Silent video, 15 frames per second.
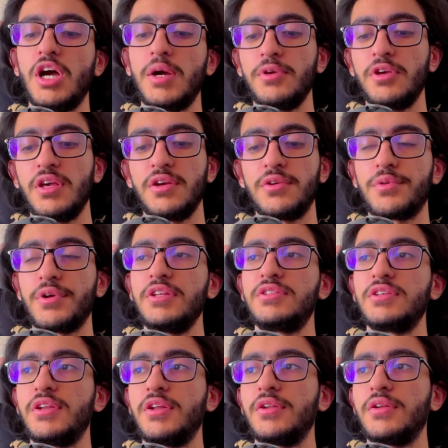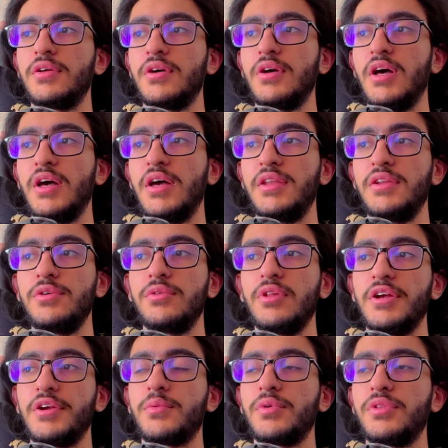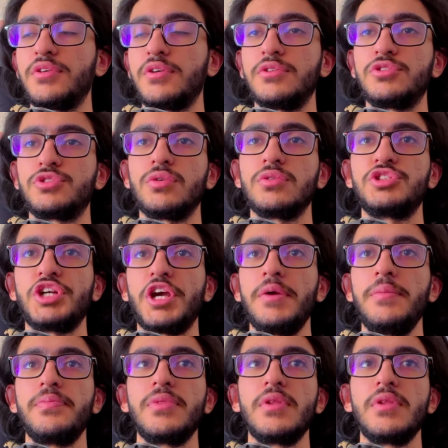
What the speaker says: you can create a new layer with Ctrl+J,